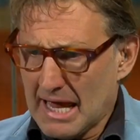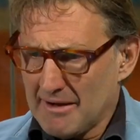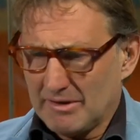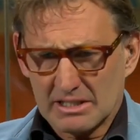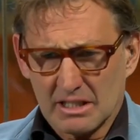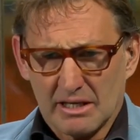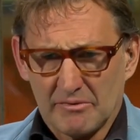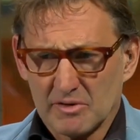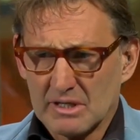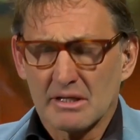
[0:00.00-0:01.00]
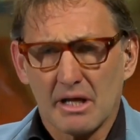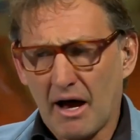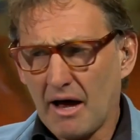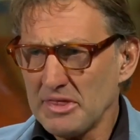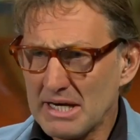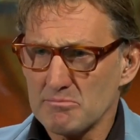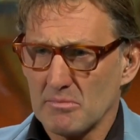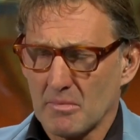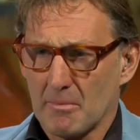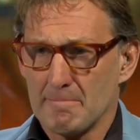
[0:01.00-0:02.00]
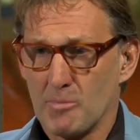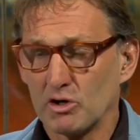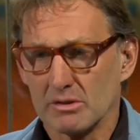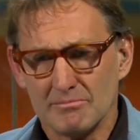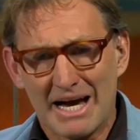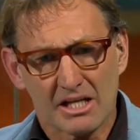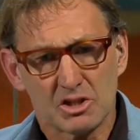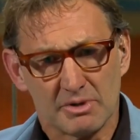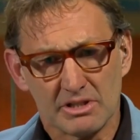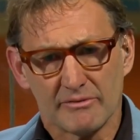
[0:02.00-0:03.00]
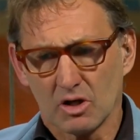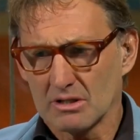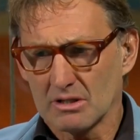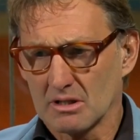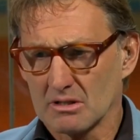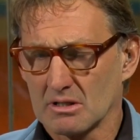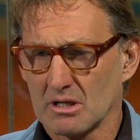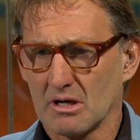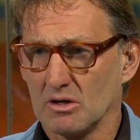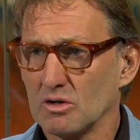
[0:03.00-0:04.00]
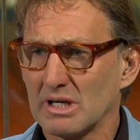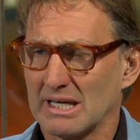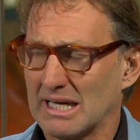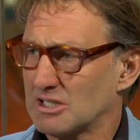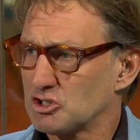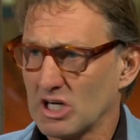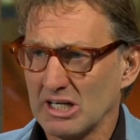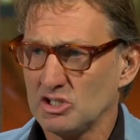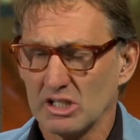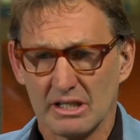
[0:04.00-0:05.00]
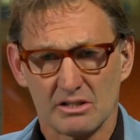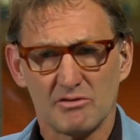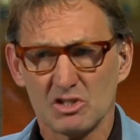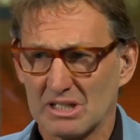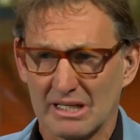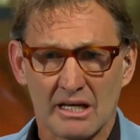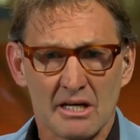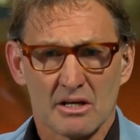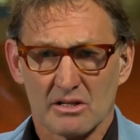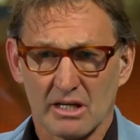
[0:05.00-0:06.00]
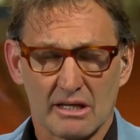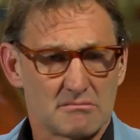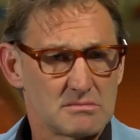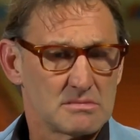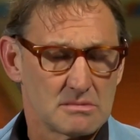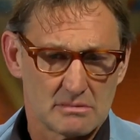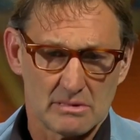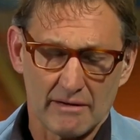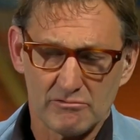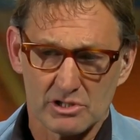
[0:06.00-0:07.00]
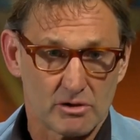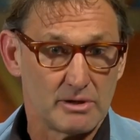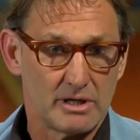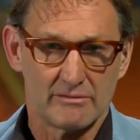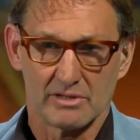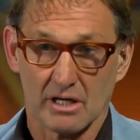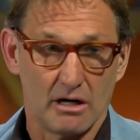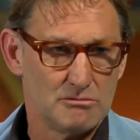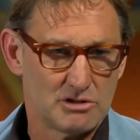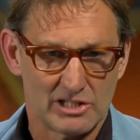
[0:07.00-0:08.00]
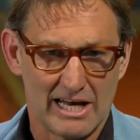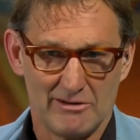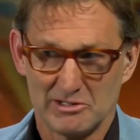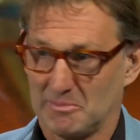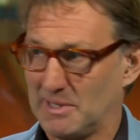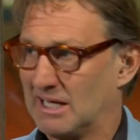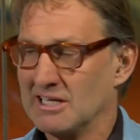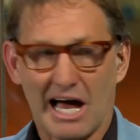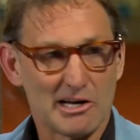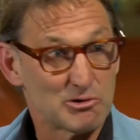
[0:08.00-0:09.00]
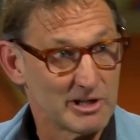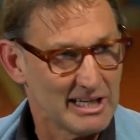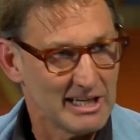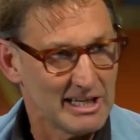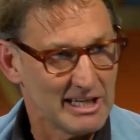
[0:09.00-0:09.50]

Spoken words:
Yeah, it's a different... I think modern management, you've got to kind of look at it. It's changing. It's obviously the average career of a coach now is about under a year.